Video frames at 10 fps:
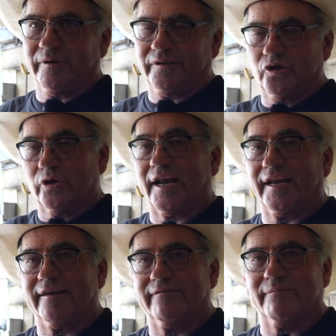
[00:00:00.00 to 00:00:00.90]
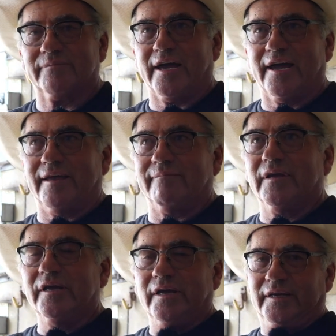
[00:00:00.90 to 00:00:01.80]
but you got to give them time
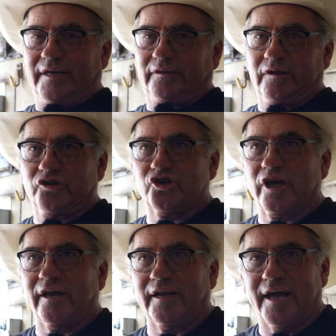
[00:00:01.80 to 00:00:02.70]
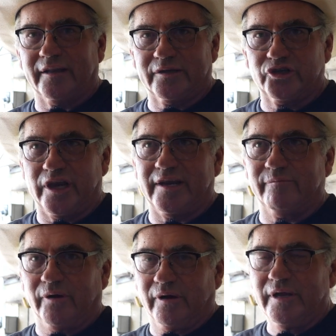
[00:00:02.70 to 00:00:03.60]
to get the shell out of the
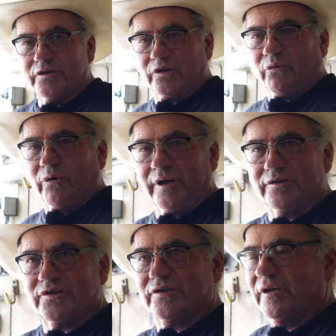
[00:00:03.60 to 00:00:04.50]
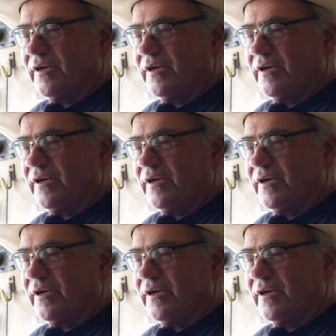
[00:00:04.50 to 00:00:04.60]
chamber. So once